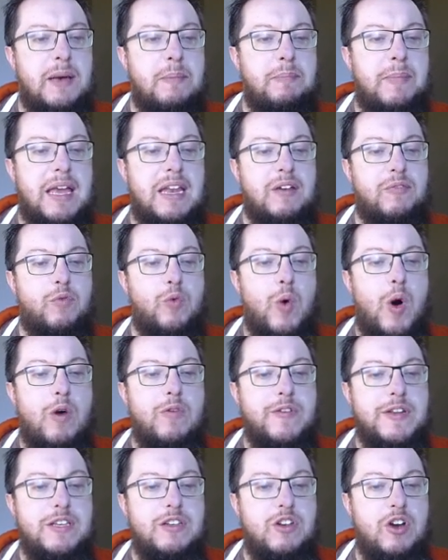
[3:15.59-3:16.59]
made of
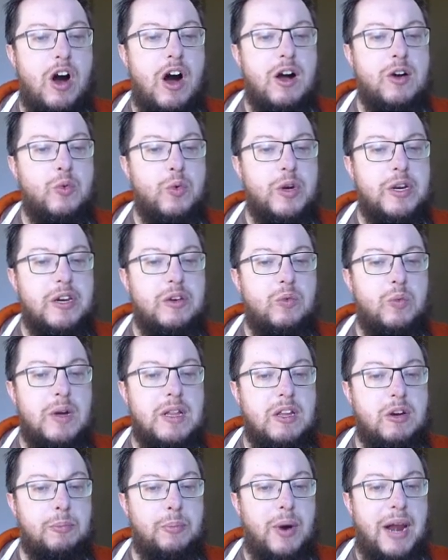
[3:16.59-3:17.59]
woven dogwood and
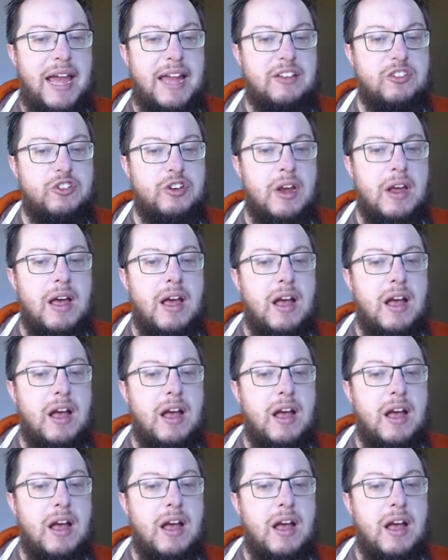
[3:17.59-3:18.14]
willow branch,